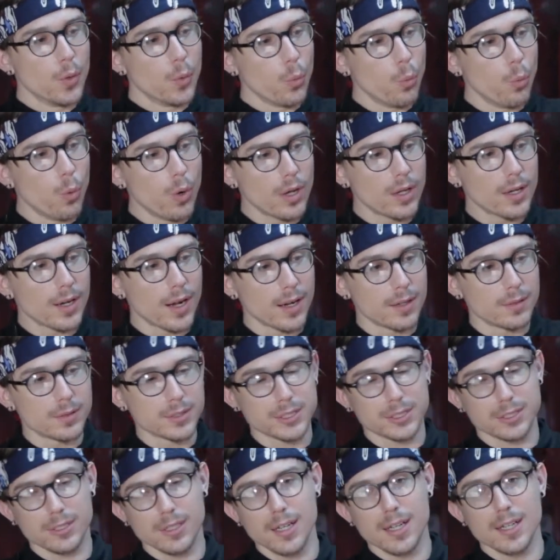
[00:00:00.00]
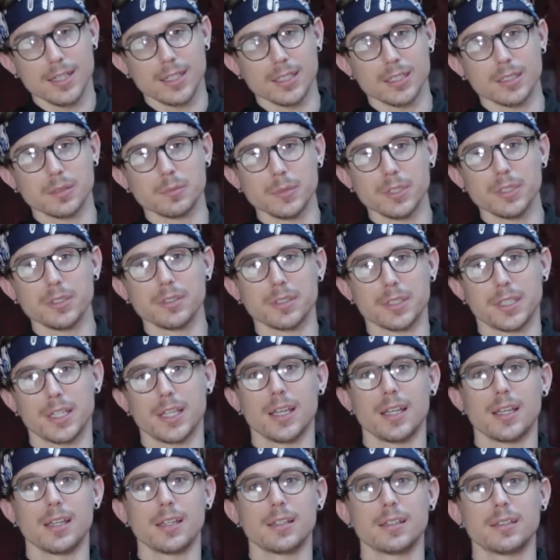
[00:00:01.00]
what I was trying to
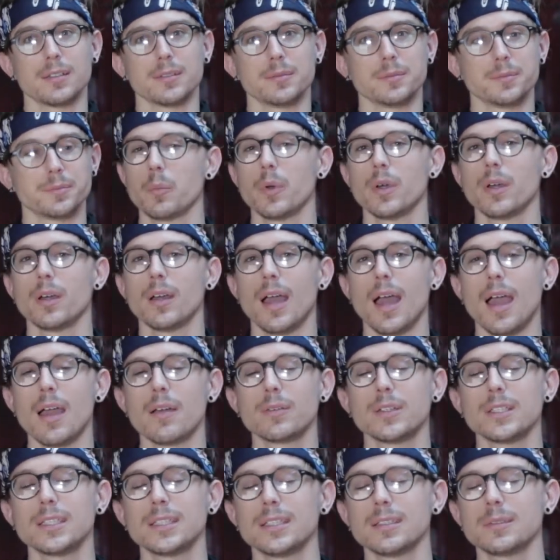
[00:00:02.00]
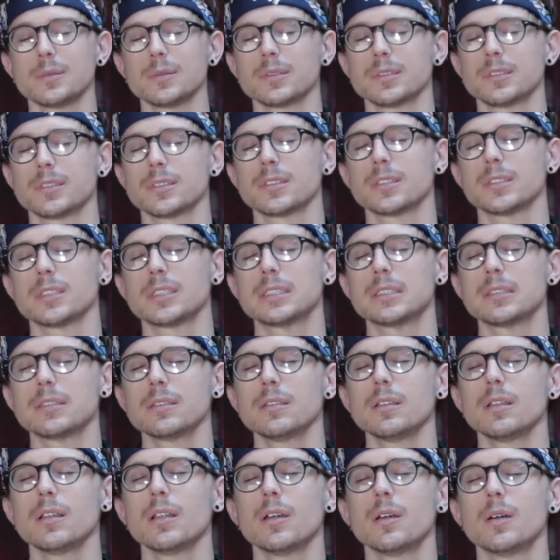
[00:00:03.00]
communicate. But everything was just
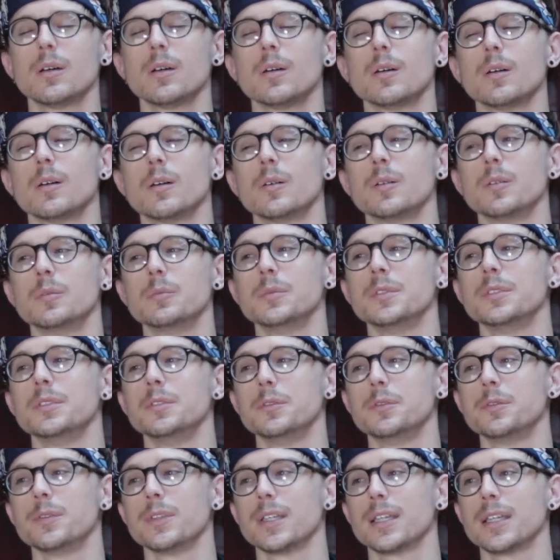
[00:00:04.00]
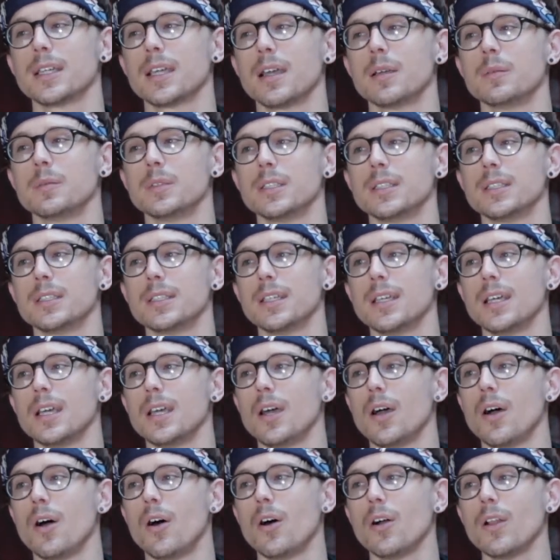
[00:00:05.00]
slow moving. I mean,
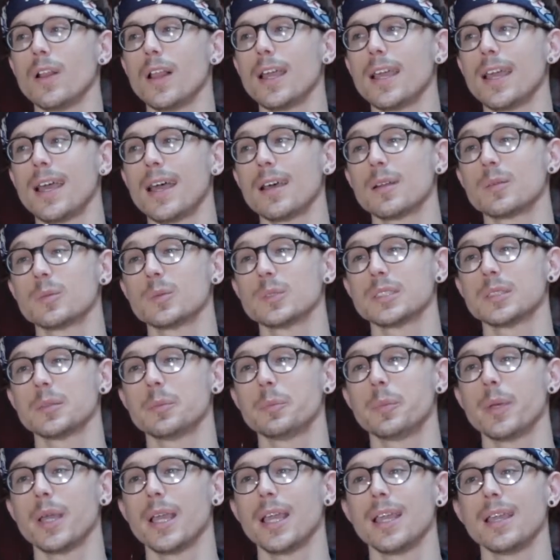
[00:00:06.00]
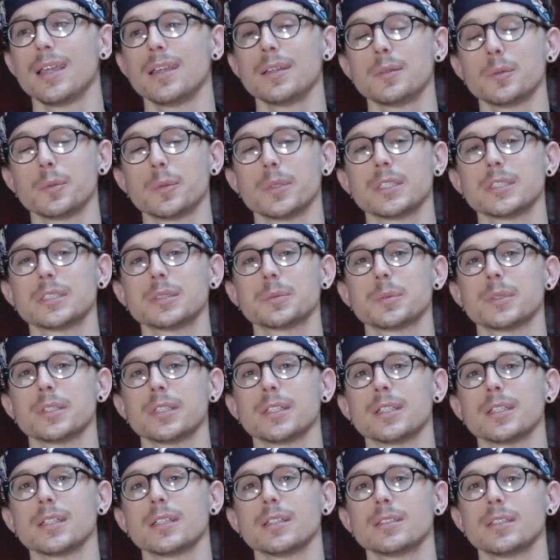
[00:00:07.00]
all I had was a pained
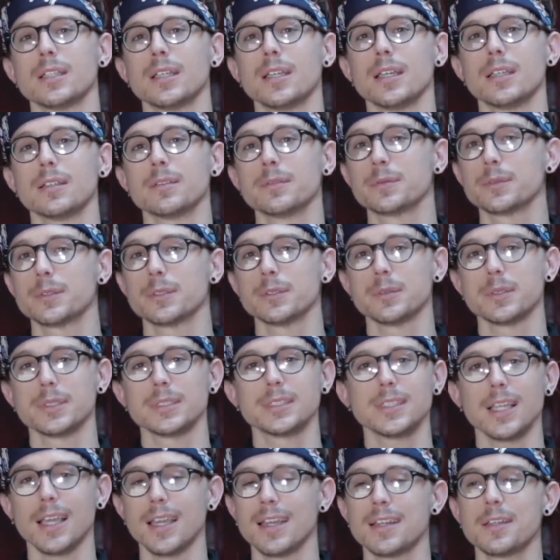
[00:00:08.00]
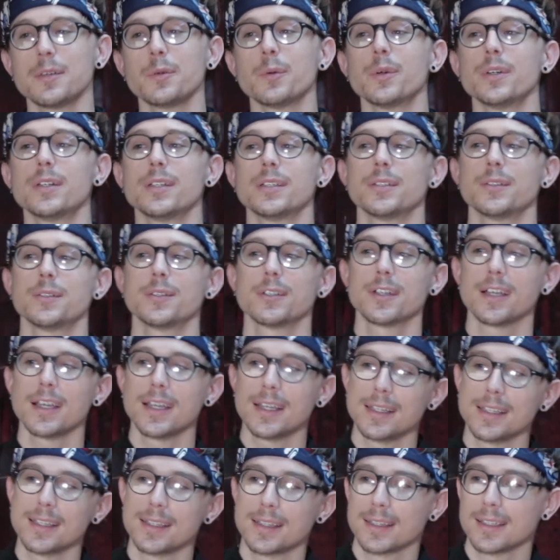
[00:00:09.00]
whisper to influence anyone or
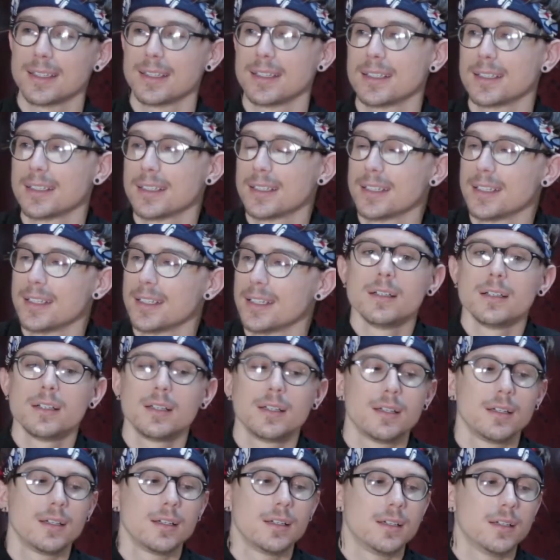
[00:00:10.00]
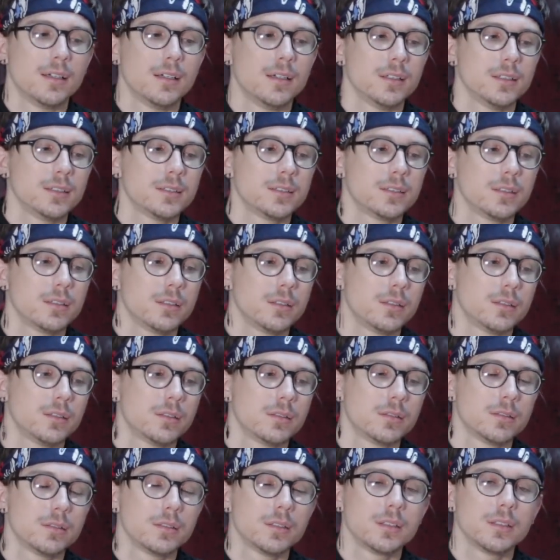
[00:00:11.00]
anything.
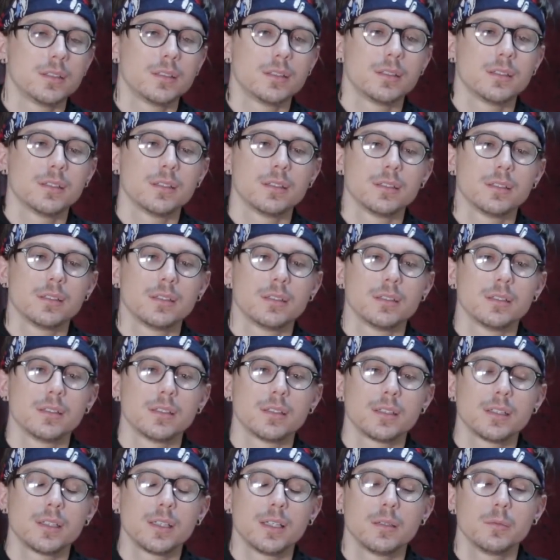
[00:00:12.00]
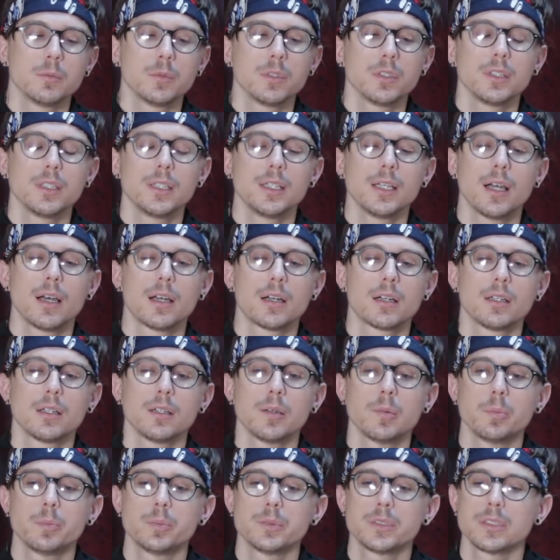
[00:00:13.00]
So Kimberly got
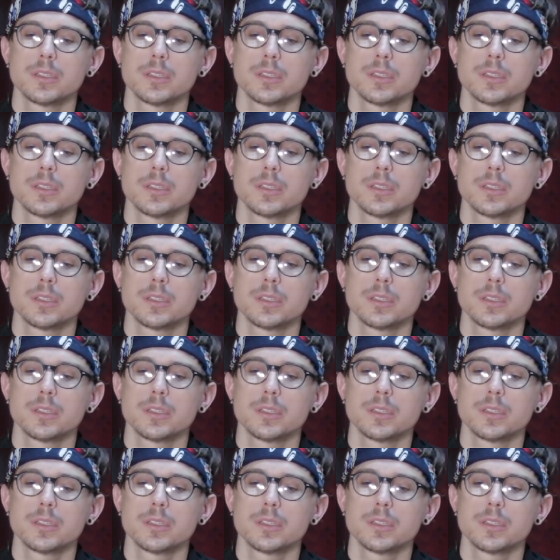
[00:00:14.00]
up,